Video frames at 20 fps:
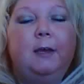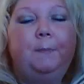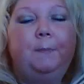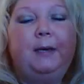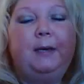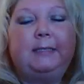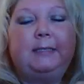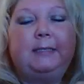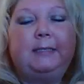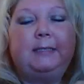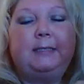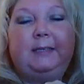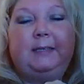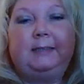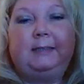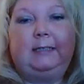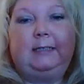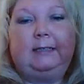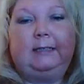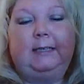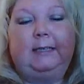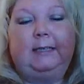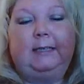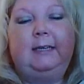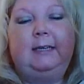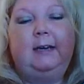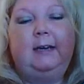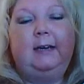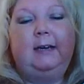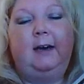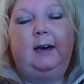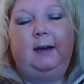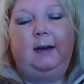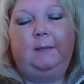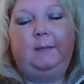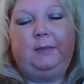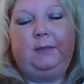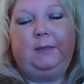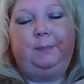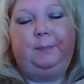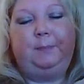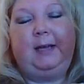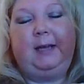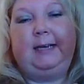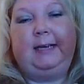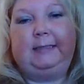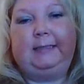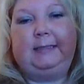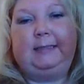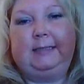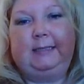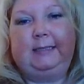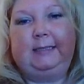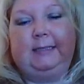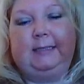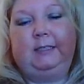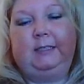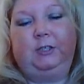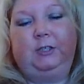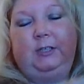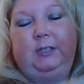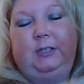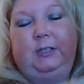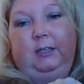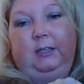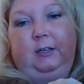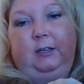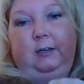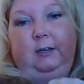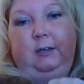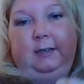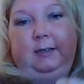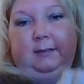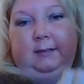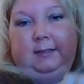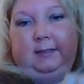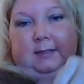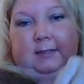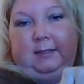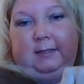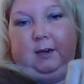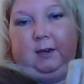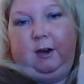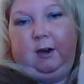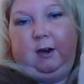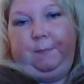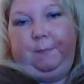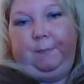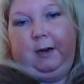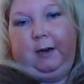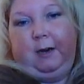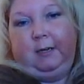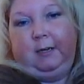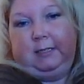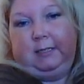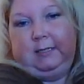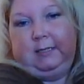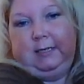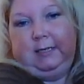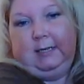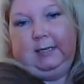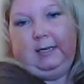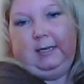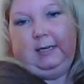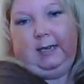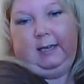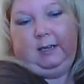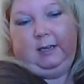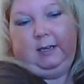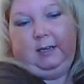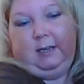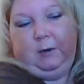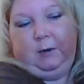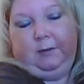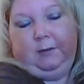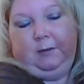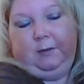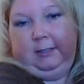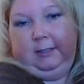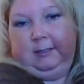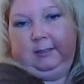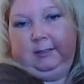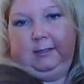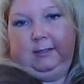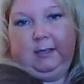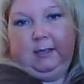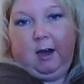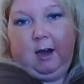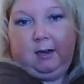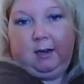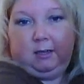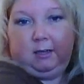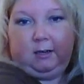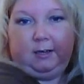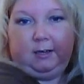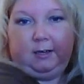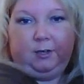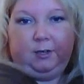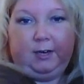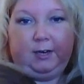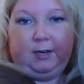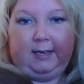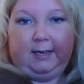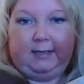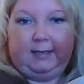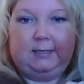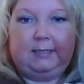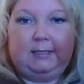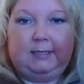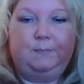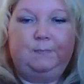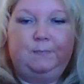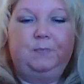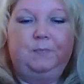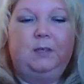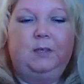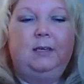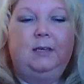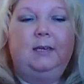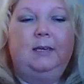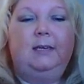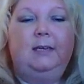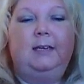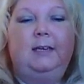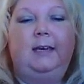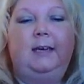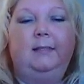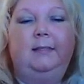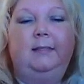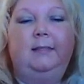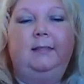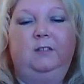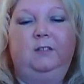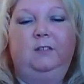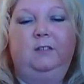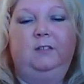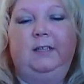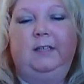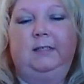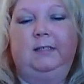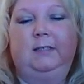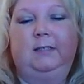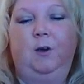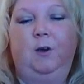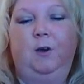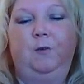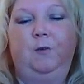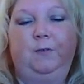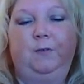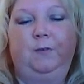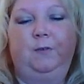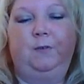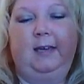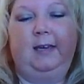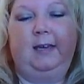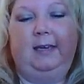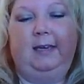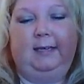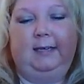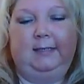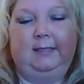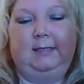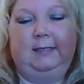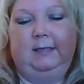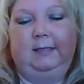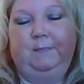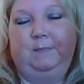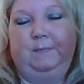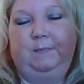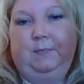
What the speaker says: But basically, the plastic is under here. This is the hard part. And you wear the little sock on your hand, and this fits over the hand.